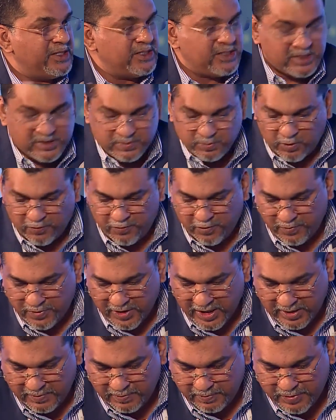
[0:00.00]
It's, it's more from
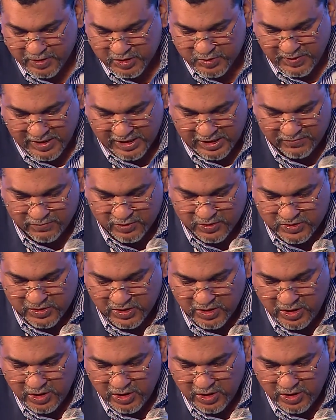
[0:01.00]
that perspective on,